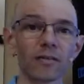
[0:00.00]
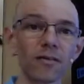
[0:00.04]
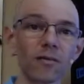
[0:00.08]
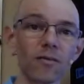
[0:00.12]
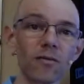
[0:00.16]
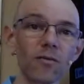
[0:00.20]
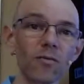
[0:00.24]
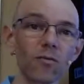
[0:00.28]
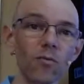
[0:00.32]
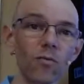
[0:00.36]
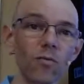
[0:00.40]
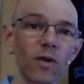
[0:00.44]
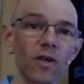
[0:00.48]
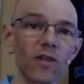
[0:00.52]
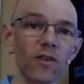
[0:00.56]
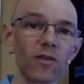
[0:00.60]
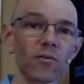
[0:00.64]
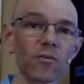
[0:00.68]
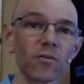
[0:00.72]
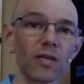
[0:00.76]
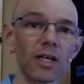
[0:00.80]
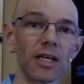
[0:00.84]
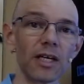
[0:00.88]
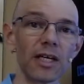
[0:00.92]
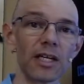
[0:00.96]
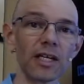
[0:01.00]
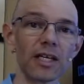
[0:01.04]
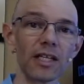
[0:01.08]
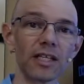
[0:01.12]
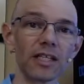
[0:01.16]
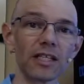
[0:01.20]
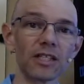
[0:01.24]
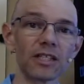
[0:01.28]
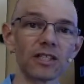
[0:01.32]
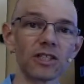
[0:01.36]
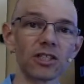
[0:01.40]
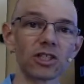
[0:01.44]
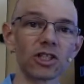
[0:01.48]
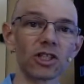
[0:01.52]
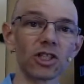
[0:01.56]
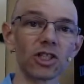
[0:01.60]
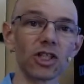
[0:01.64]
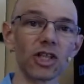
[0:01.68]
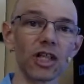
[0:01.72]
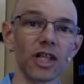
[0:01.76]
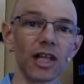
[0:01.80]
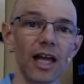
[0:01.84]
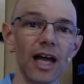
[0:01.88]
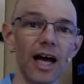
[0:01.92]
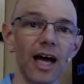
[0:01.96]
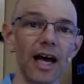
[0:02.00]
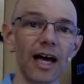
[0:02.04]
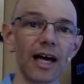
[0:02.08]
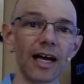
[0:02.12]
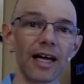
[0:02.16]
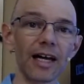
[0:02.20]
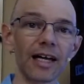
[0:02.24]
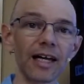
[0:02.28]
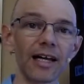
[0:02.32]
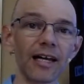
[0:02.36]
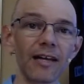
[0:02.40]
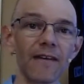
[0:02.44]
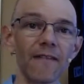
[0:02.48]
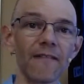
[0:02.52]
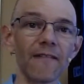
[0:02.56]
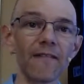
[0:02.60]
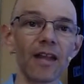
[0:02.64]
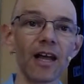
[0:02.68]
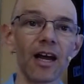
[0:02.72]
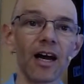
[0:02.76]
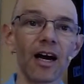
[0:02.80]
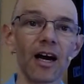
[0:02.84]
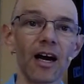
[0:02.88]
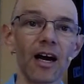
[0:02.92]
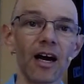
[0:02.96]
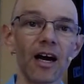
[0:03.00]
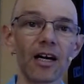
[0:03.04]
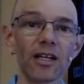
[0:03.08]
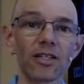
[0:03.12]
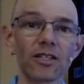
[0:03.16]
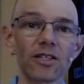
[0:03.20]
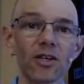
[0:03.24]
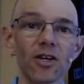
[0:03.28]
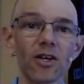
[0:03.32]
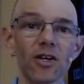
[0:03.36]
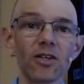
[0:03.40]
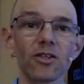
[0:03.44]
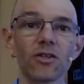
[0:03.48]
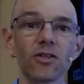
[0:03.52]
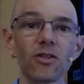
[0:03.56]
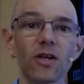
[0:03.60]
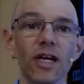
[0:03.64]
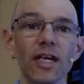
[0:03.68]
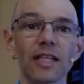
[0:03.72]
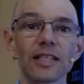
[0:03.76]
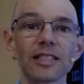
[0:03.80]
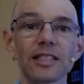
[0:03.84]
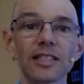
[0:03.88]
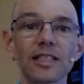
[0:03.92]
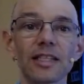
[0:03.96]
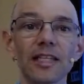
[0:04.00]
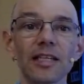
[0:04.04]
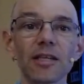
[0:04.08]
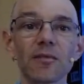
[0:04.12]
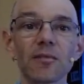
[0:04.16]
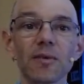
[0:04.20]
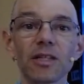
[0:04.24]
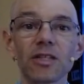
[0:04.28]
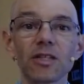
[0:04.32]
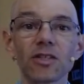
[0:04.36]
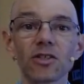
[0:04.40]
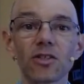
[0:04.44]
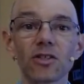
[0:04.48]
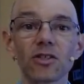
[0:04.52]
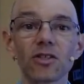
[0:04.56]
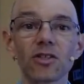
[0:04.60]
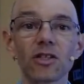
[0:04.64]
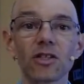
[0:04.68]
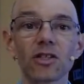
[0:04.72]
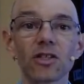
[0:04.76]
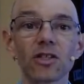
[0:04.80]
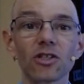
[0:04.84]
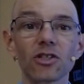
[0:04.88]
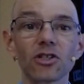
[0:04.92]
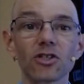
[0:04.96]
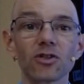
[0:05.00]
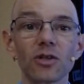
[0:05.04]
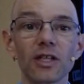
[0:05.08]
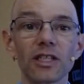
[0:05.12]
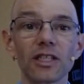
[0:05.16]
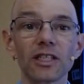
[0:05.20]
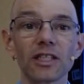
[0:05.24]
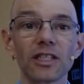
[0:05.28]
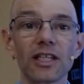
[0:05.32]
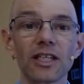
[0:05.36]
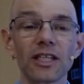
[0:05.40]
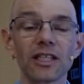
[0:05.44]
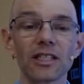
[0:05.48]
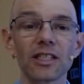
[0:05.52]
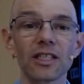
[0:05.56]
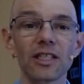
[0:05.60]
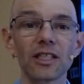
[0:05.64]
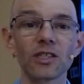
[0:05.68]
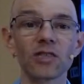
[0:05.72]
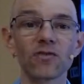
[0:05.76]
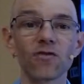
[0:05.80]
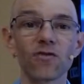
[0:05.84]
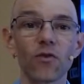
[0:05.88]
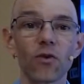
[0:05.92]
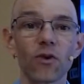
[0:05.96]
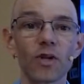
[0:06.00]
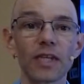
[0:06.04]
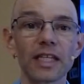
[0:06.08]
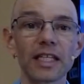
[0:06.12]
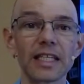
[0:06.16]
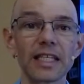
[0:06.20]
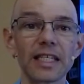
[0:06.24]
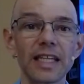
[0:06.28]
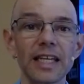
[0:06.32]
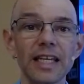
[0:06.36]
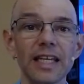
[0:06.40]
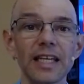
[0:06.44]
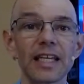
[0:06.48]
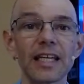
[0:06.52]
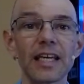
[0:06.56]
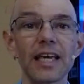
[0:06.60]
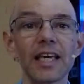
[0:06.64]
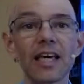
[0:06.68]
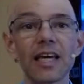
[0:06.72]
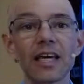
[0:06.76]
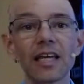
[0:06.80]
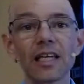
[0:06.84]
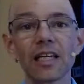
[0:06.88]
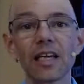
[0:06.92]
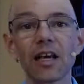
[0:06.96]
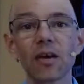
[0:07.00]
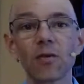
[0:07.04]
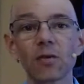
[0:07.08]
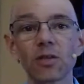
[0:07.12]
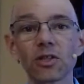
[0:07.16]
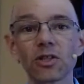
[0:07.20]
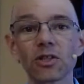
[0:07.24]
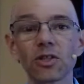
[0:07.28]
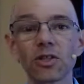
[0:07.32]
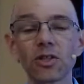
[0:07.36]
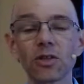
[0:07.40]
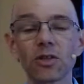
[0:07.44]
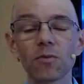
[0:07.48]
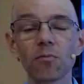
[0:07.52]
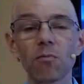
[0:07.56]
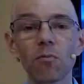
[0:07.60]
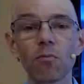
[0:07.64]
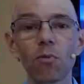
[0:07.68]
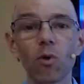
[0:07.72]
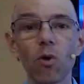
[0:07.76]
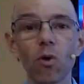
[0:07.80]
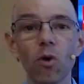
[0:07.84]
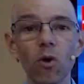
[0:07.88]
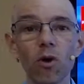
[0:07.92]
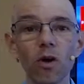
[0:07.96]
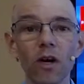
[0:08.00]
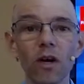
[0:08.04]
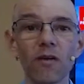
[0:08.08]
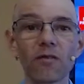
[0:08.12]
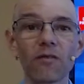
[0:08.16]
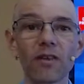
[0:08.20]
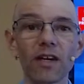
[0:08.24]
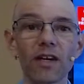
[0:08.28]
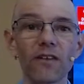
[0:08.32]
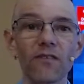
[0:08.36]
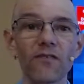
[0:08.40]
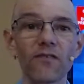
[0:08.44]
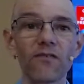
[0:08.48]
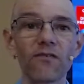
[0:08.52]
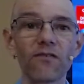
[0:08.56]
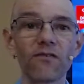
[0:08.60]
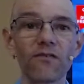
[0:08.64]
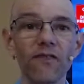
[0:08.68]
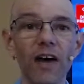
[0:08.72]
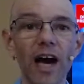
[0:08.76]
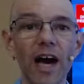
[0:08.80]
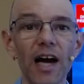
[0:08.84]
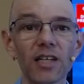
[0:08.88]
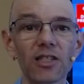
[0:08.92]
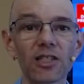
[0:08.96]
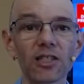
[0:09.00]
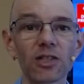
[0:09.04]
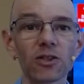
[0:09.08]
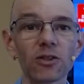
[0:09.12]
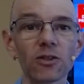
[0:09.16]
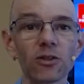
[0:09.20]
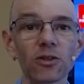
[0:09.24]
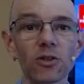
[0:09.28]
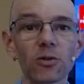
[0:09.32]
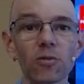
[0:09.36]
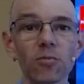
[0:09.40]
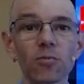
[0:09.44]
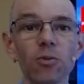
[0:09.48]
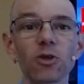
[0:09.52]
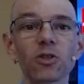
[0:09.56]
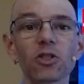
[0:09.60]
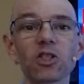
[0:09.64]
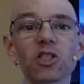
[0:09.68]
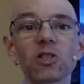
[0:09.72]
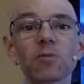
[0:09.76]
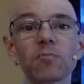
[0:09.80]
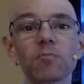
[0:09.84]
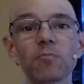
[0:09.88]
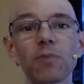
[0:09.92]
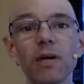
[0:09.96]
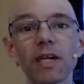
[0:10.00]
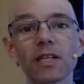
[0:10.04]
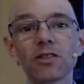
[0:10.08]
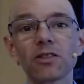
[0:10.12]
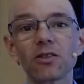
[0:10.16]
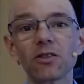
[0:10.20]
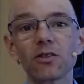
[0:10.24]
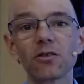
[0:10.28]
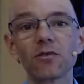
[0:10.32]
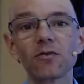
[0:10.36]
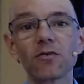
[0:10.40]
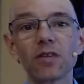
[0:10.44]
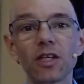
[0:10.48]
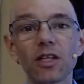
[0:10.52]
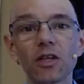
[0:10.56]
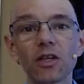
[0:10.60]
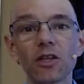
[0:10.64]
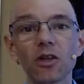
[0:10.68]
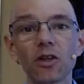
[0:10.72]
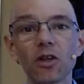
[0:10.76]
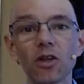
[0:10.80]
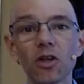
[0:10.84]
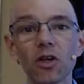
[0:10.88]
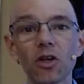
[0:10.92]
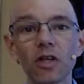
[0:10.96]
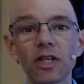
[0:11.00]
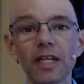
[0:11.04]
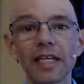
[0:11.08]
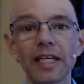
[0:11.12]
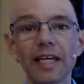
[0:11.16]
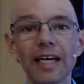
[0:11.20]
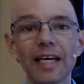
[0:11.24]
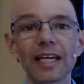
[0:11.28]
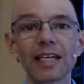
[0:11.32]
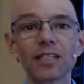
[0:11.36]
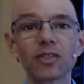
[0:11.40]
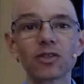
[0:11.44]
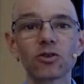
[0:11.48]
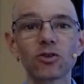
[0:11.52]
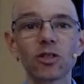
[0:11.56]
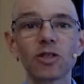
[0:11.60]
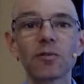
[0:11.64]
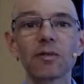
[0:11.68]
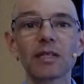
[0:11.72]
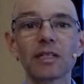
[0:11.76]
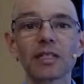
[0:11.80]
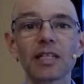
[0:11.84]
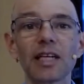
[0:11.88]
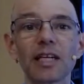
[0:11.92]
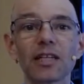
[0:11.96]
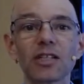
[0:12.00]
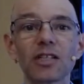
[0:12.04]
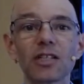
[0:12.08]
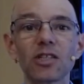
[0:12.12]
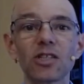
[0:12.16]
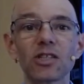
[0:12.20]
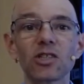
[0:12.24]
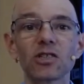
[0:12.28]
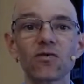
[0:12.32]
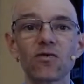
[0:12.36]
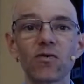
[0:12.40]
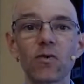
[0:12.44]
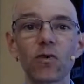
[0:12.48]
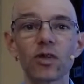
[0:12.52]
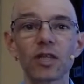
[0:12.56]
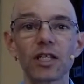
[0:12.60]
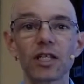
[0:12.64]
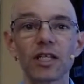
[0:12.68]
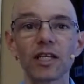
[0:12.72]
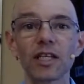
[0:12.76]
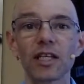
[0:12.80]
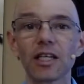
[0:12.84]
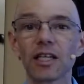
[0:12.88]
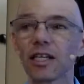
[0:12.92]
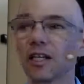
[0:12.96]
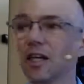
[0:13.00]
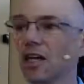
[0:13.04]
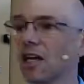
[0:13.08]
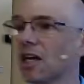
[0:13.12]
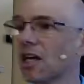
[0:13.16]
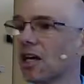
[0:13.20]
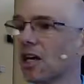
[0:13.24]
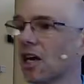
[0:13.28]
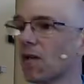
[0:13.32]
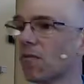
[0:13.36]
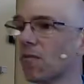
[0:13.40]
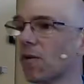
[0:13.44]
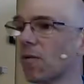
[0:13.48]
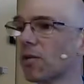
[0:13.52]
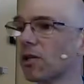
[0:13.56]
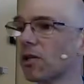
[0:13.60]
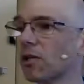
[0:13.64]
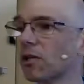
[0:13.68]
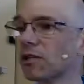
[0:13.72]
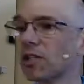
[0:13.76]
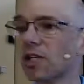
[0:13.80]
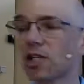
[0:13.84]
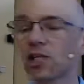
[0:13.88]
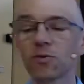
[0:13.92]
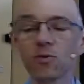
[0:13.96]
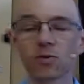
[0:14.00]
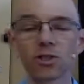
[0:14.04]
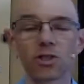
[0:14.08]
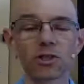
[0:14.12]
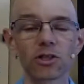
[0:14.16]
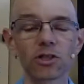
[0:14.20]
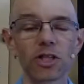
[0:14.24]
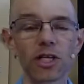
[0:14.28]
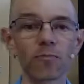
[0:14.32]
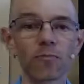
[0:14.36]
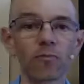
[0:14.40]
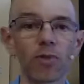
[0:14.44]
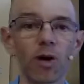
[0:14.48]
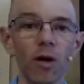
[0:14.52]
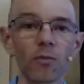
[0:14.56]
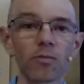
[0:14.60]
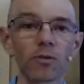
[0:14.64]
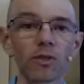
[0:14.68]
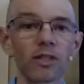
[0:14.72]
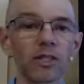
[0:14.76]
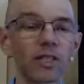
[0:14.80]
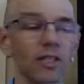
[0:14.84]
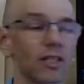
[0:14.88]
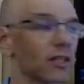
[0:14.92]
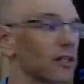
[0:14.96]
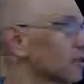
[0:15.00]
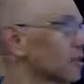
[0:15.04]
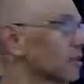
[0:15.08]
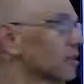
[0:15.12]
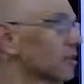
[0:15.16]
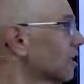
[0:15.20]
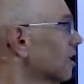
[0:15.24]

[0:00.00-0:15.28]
with me in July, I taught you guys ligamentous articular strain techniques for the knee. Now we took more of a fascial perspective in looking at treatment techniques for the knee. And what we looked at is we looked at popliteal